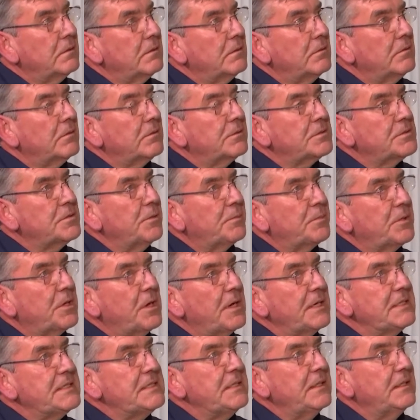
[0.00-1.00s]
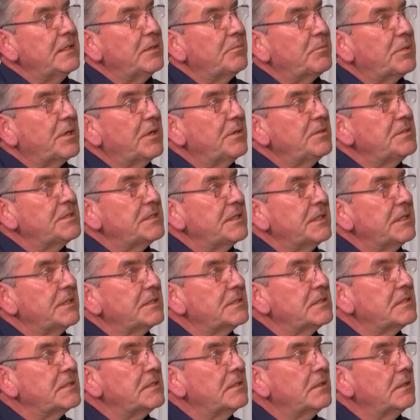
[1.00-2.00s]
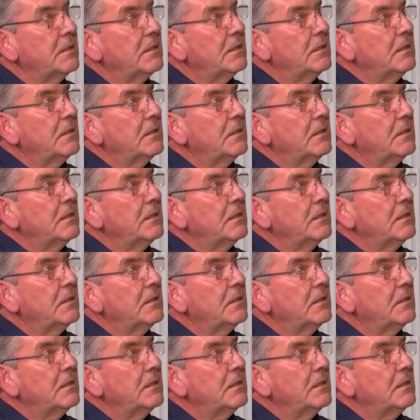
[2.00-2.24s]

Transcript: Look, surprise in the process.